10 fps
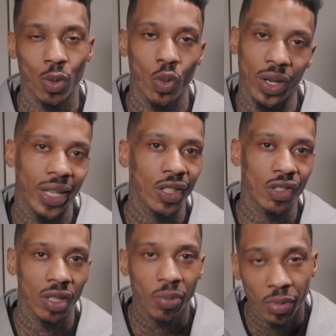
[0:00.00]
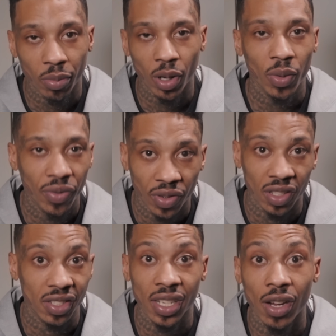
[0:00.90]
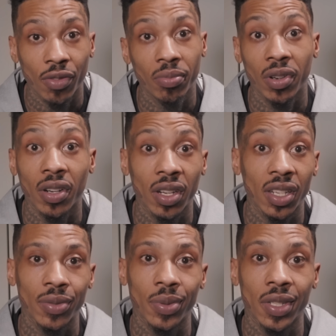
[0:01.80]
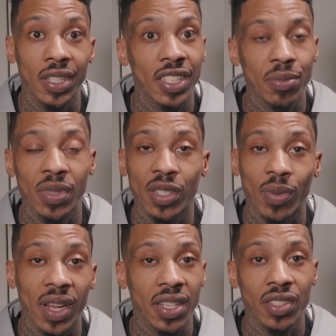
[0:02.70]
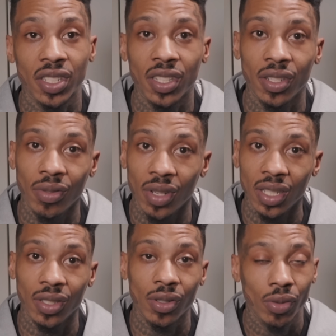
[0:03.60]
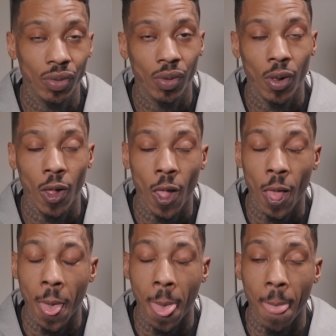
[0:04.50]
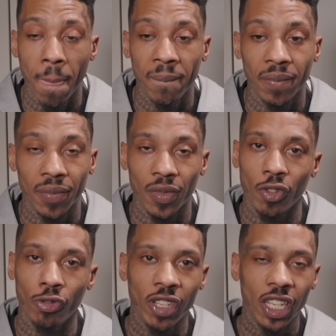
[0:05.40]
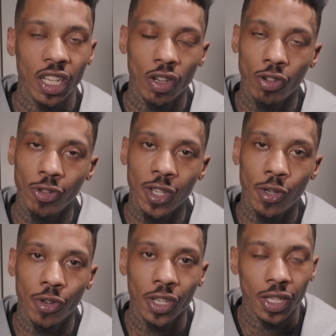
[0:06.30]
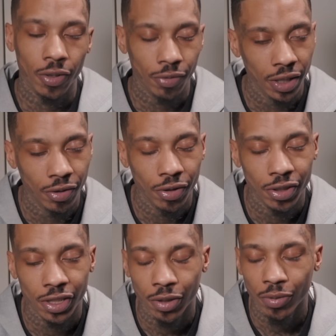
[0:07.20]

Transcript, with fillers: we ain't tripping, bro. We from the South, bro. It is what it is. Me swagger, GQ, that's cool. We go, we going to we going to see